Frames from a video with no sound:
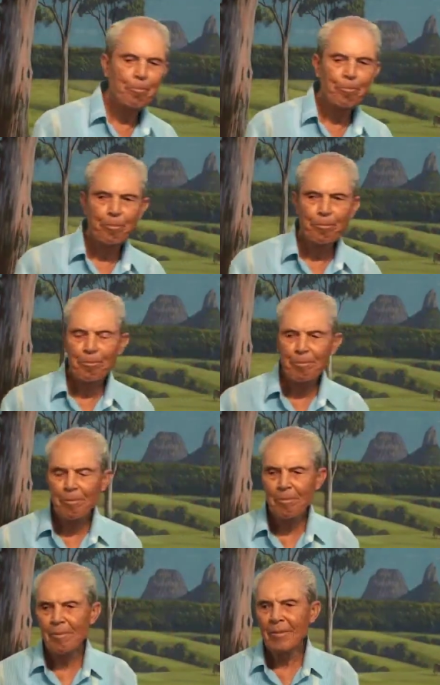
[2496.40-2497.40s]

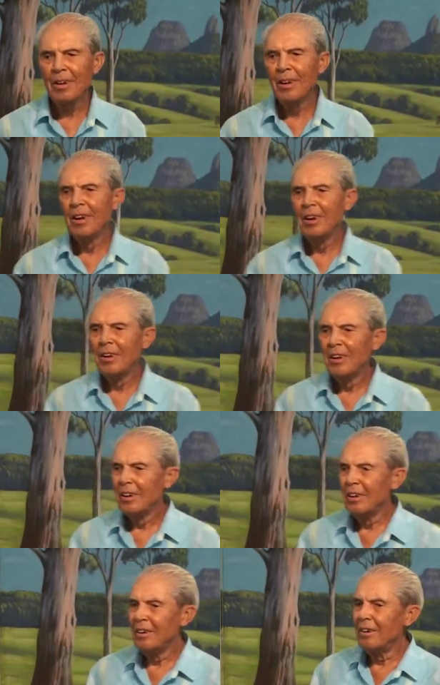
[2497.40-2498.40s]

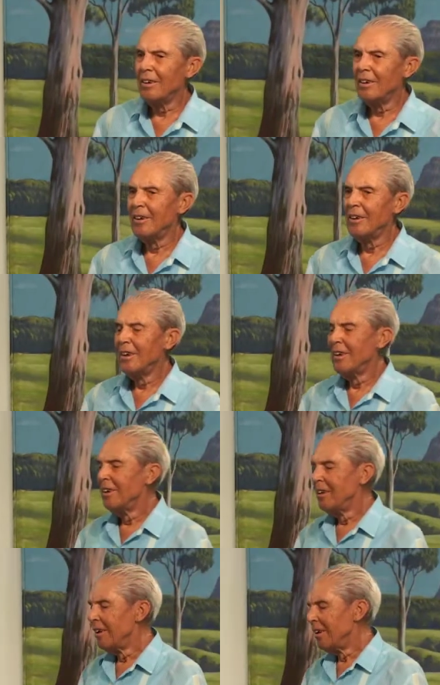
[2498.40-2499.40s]

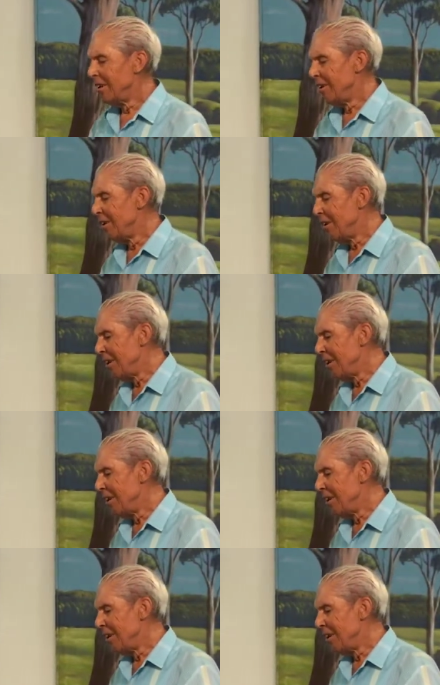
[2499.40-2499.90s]
Nobody speaks.